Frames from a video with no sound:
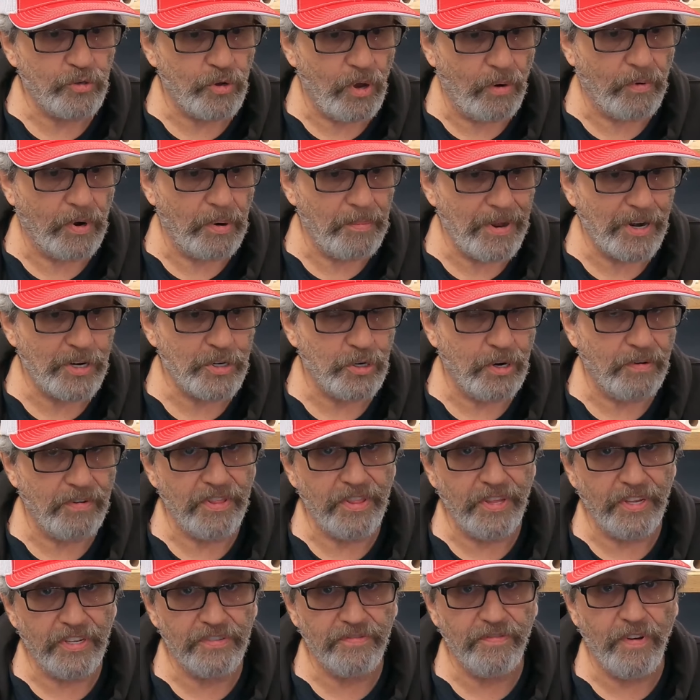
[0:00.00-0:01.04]
So I want to make sure
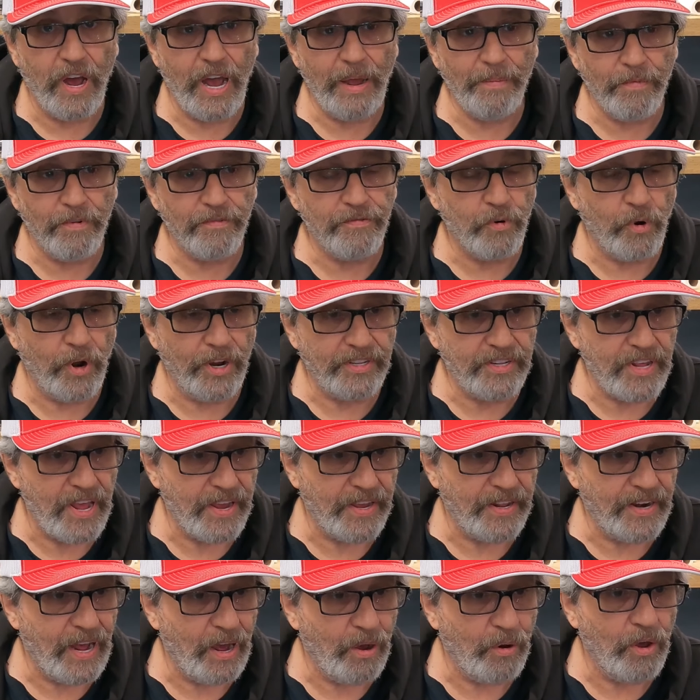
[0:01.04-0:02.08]
everything's fine before I take
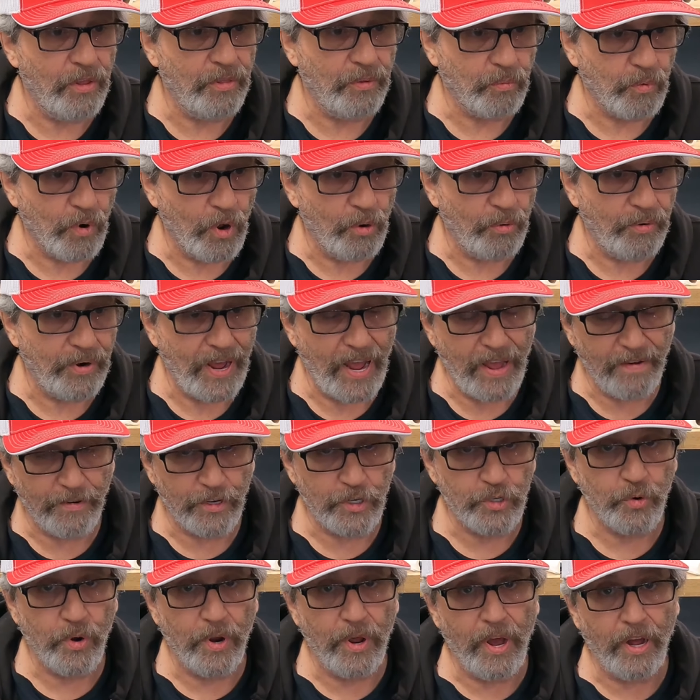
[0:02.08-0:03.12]
it out on the road and I have
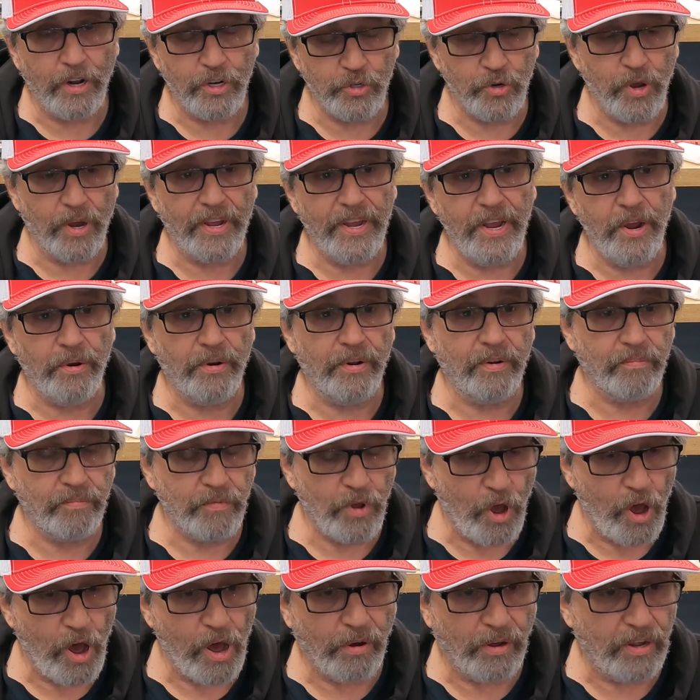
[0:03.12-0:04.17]
a, a truck here to
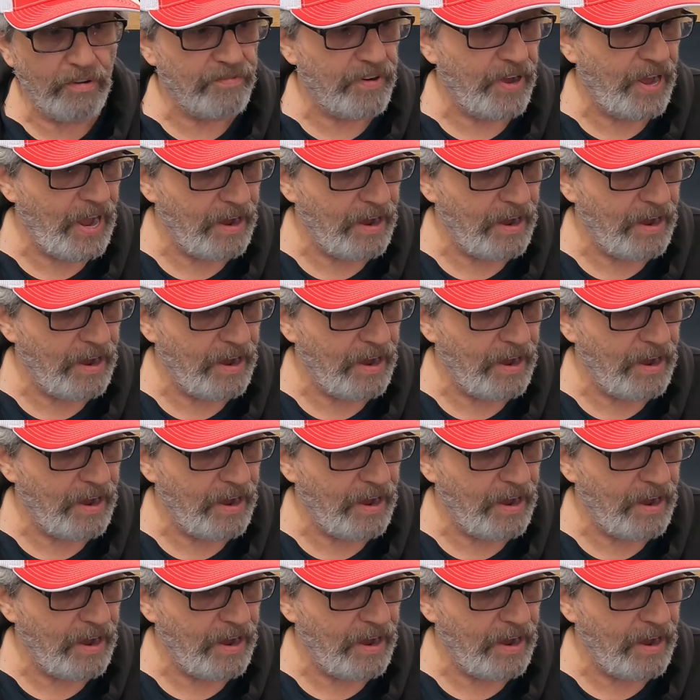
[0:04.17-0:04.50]
haul it if I